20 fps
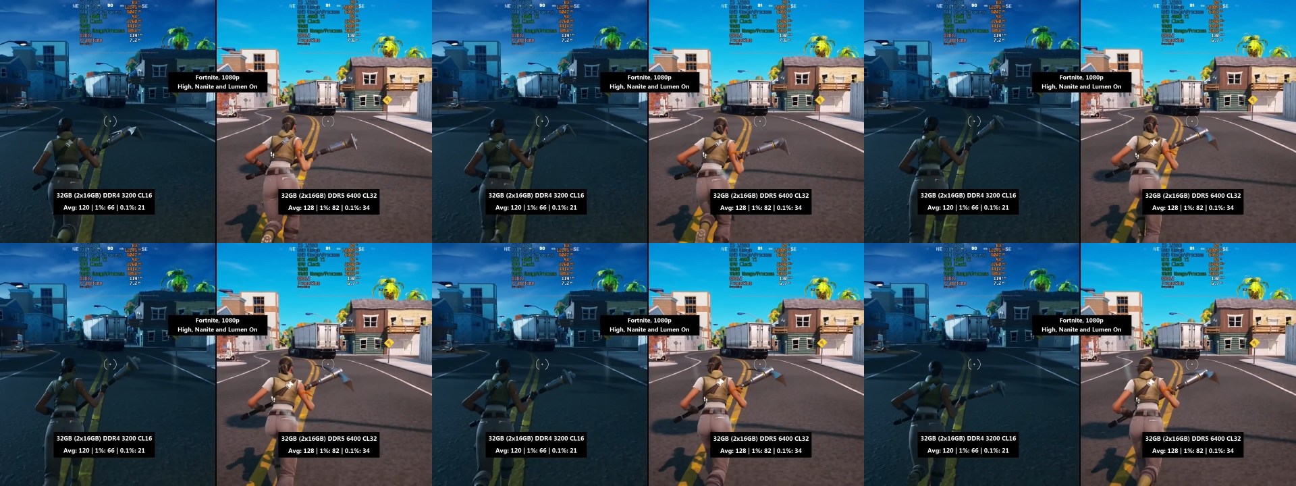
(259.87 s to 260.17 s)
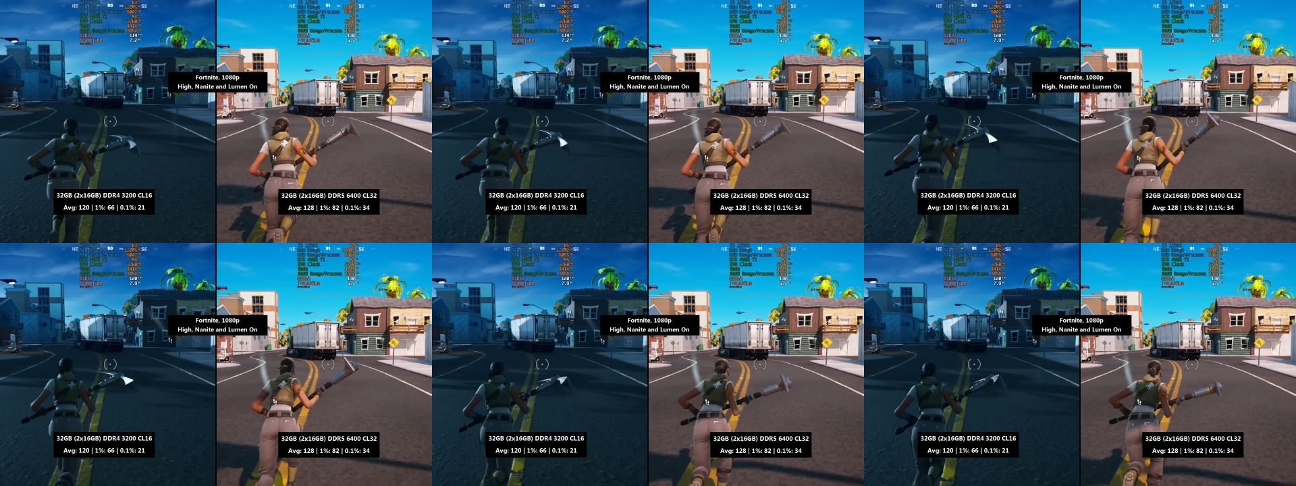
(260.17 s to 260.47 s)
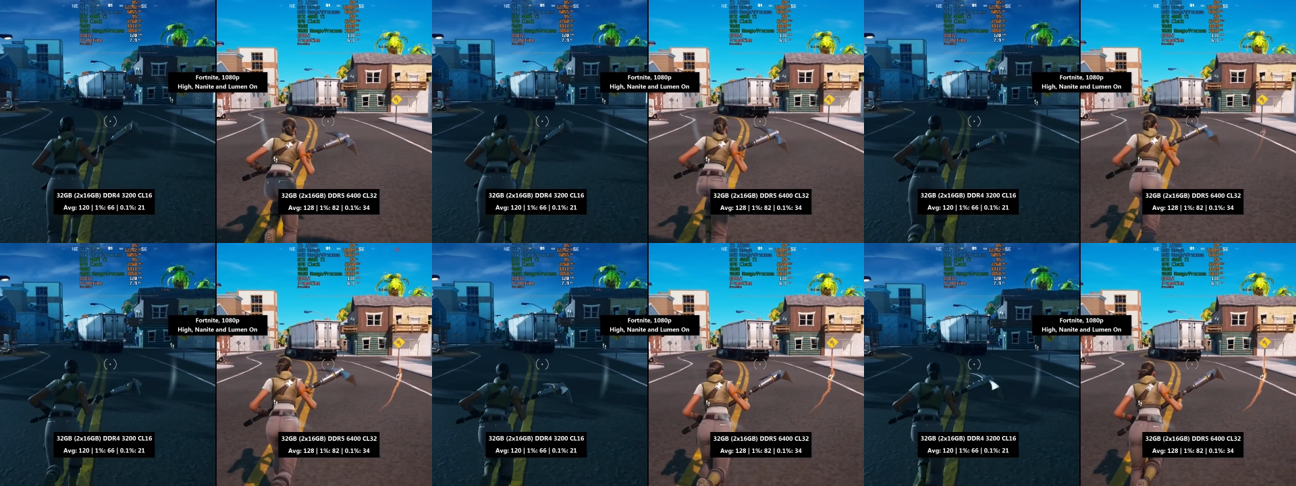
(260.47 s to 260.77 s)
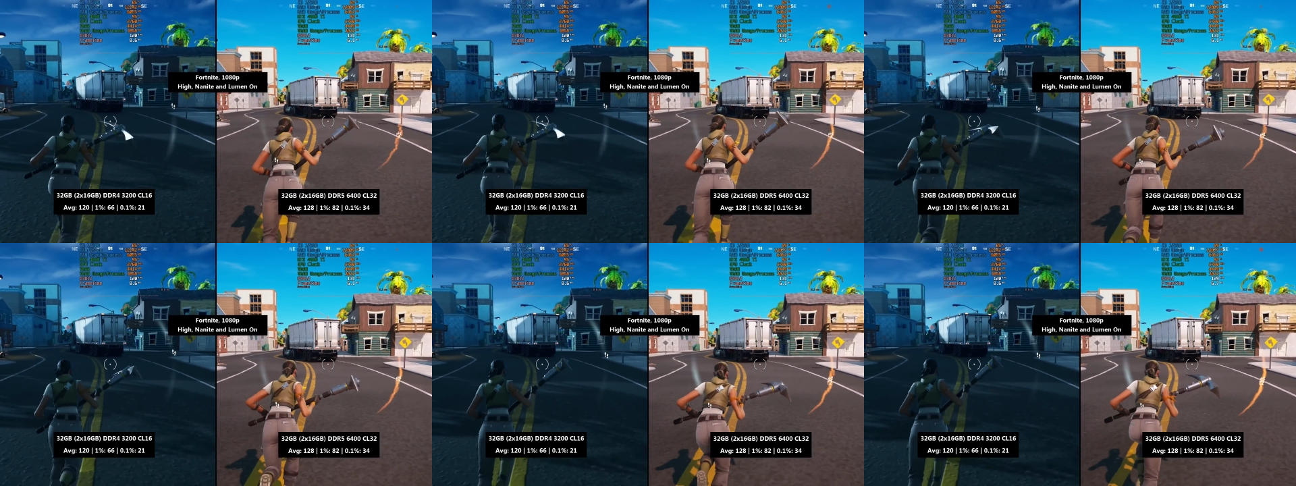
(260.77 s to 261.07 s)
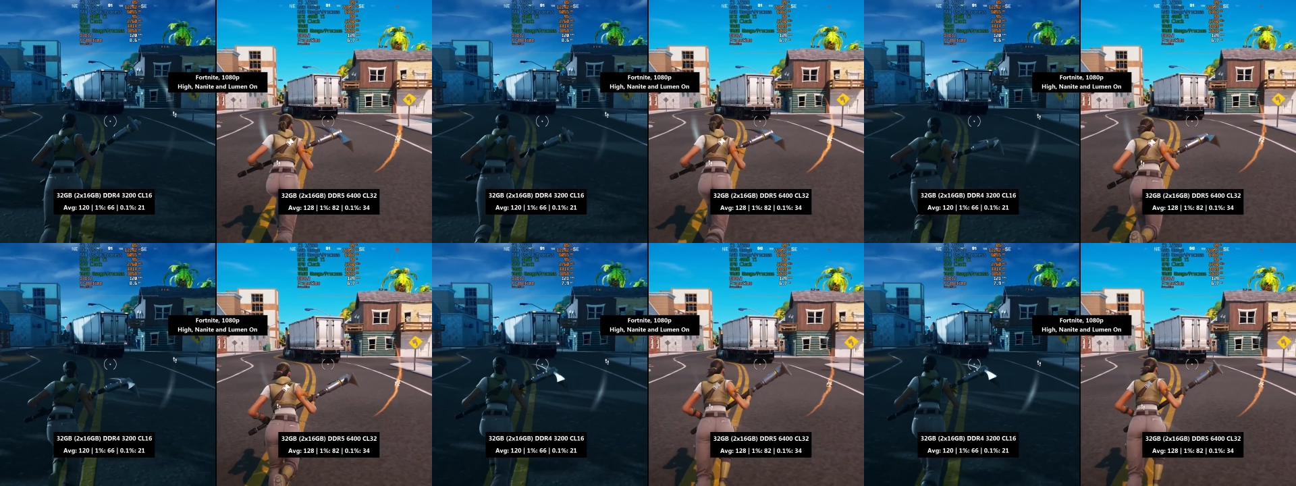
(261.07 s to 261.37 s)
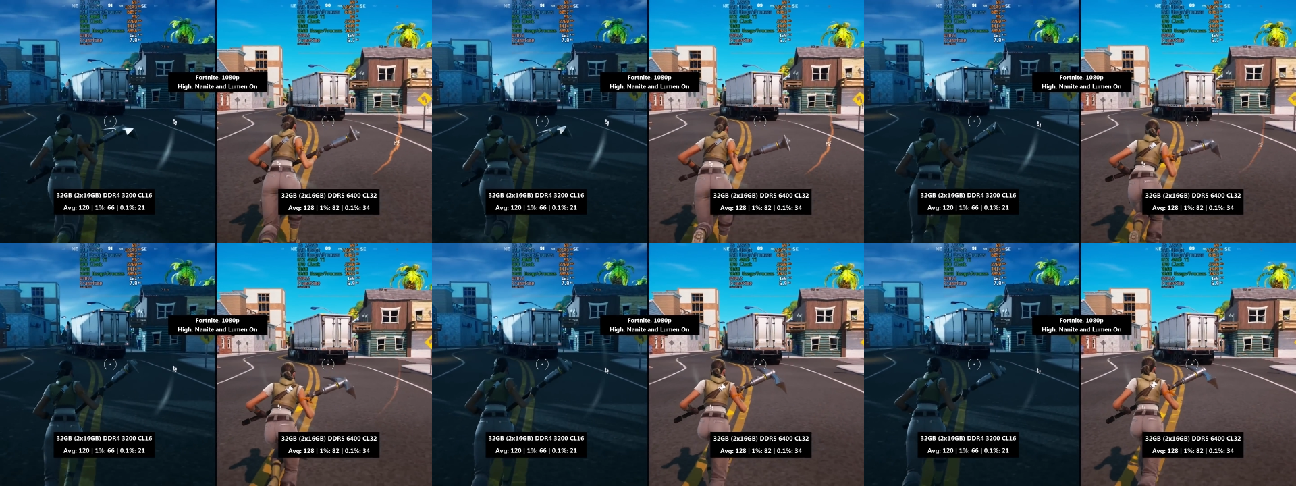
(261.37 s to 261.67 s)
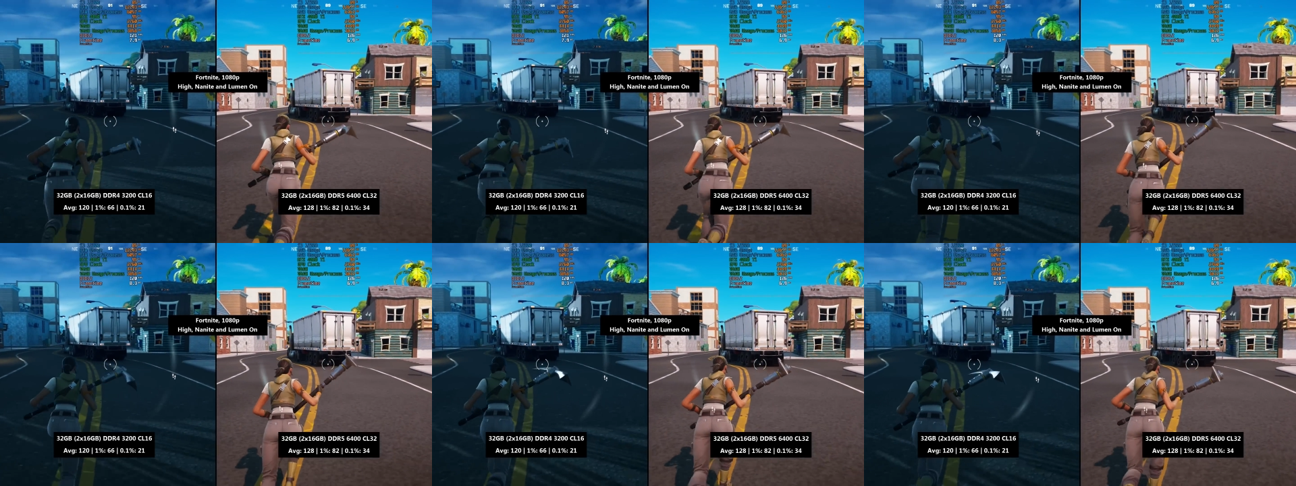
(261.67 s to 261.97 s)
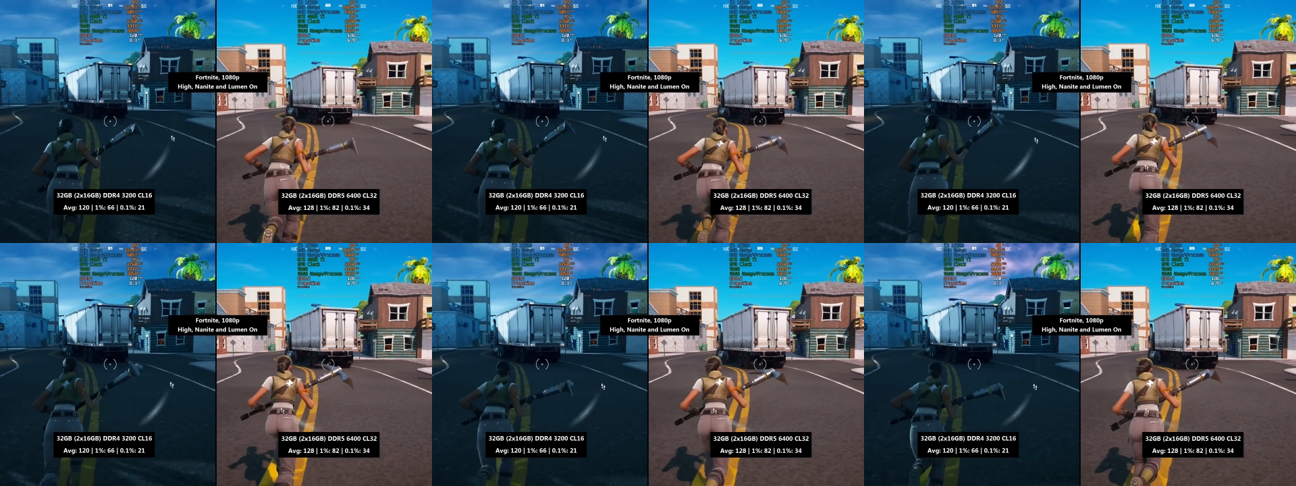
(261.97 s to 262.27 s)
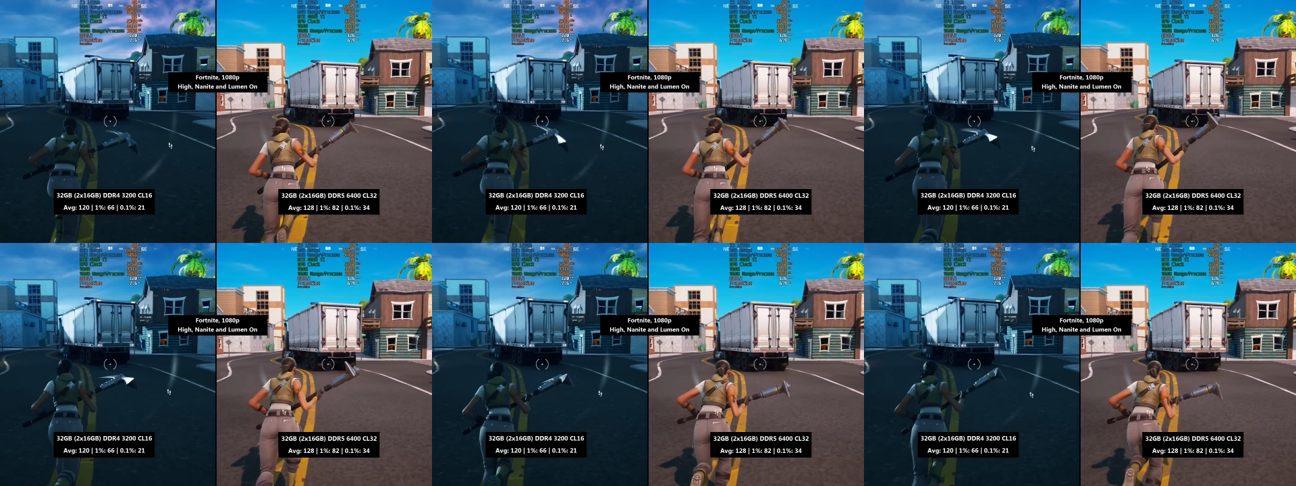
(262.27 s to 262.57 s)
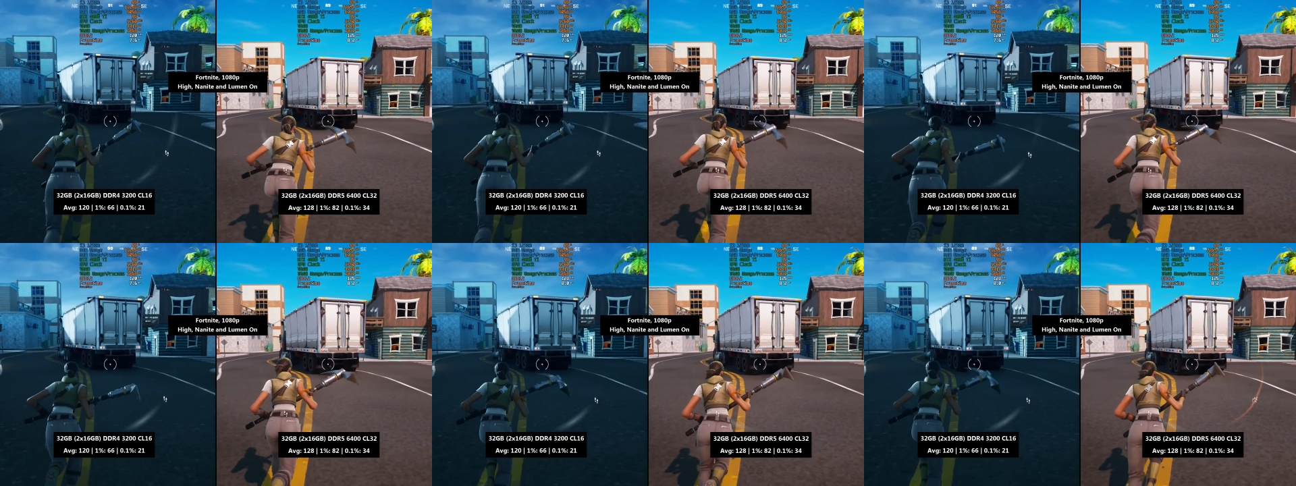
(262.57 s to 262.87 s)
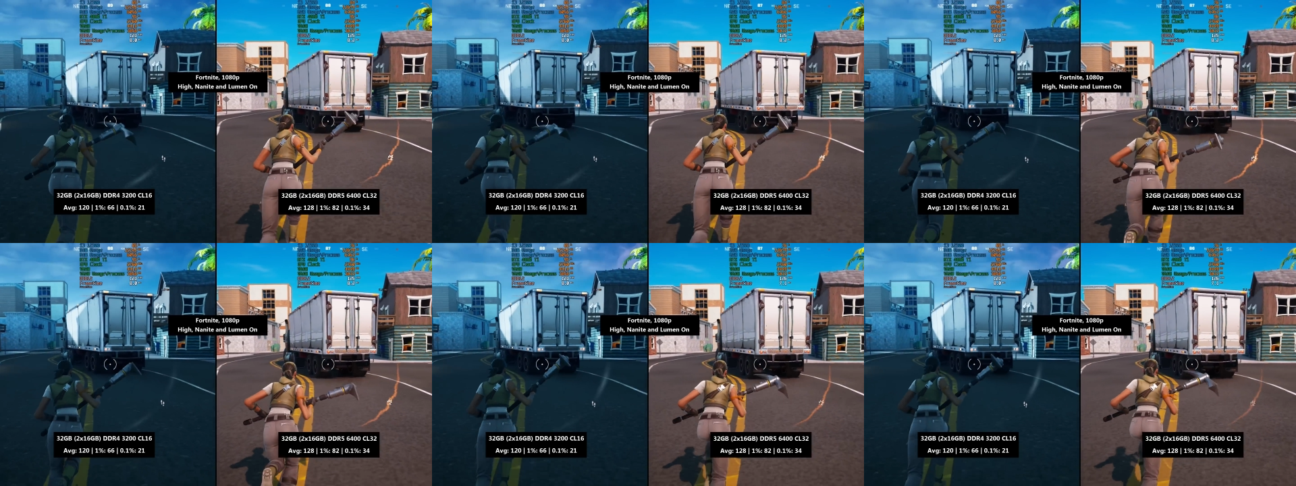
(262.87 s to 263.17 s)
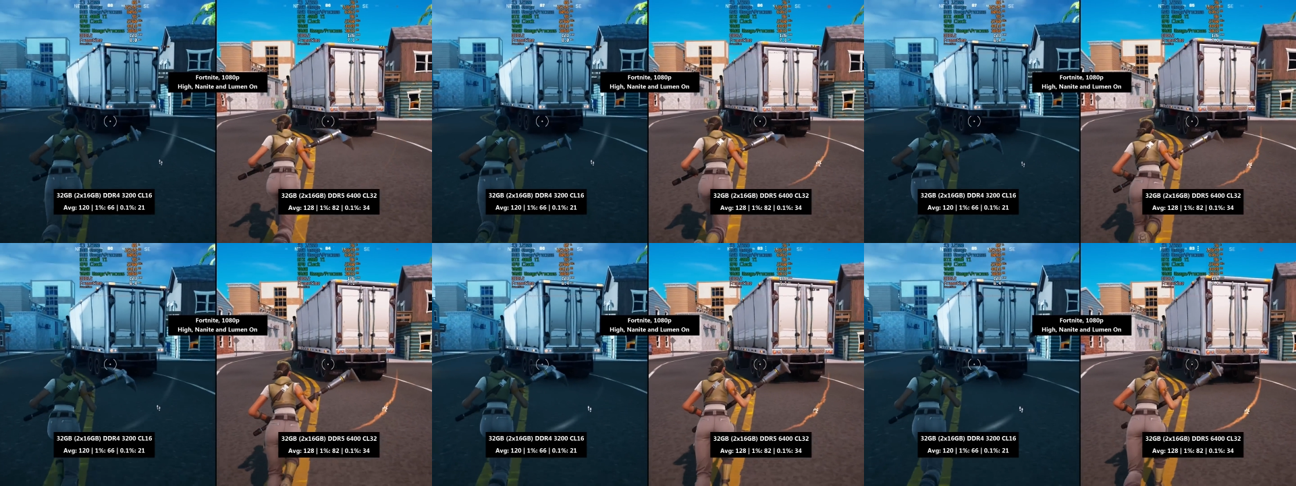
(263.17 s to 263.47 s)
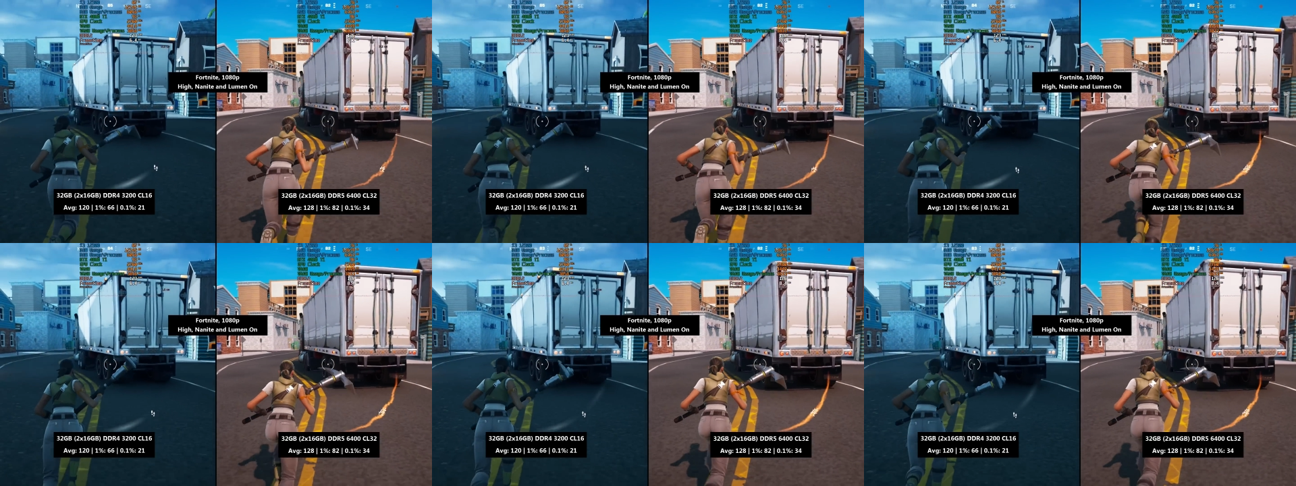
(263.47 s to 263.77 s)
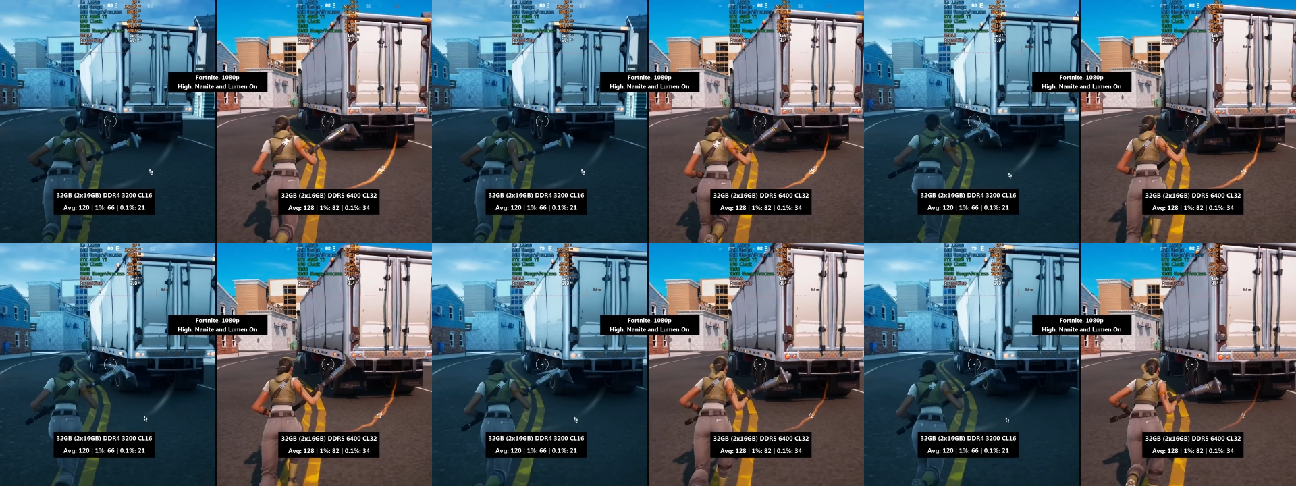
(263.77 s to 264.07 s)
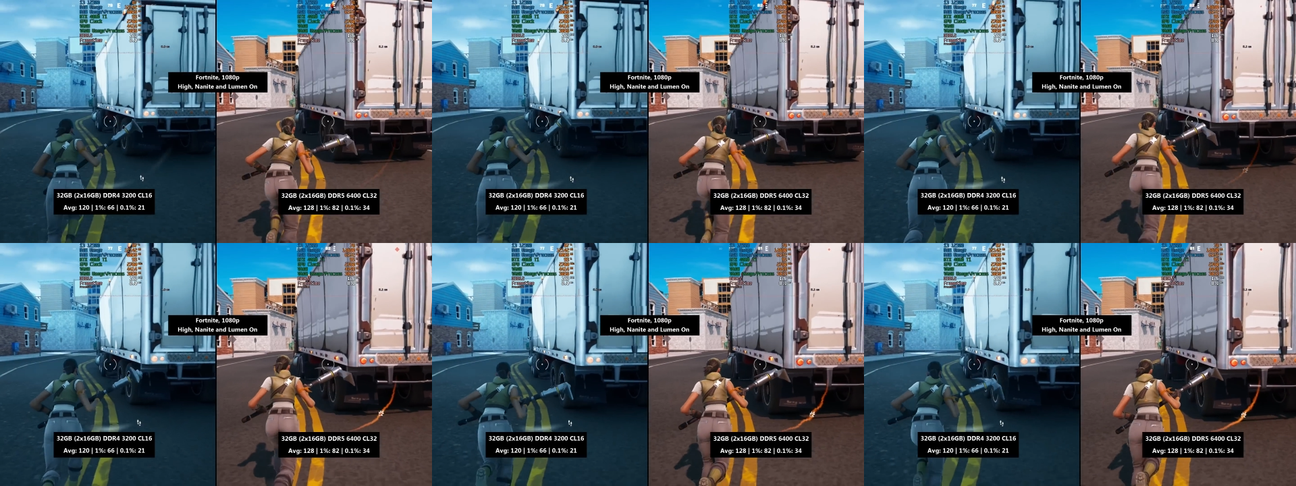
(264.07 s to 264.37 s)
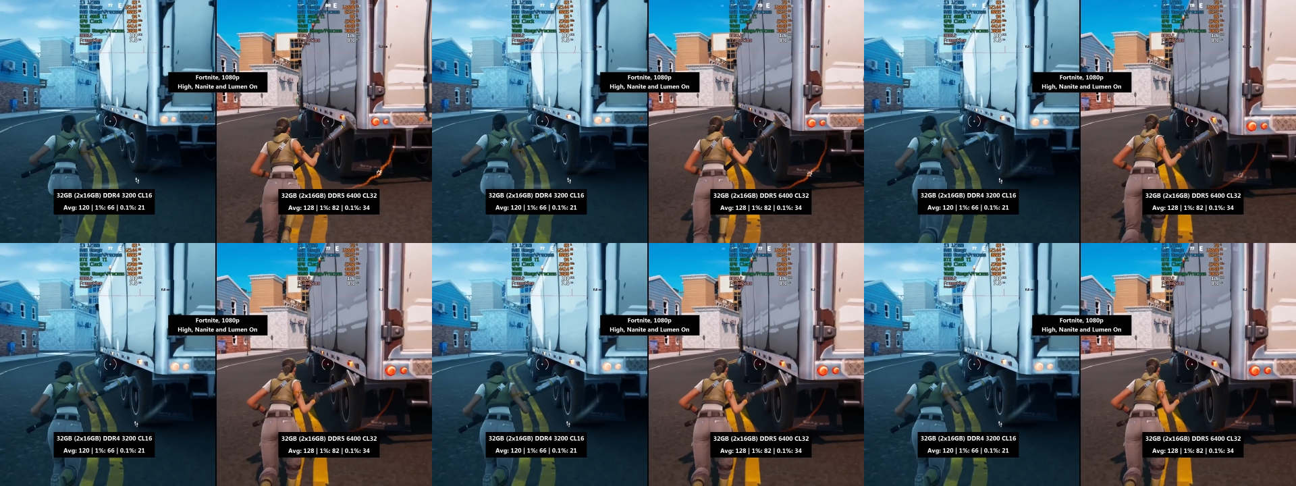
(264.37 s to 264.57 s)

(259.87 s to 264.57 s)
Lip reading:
[unreadable: no face in view]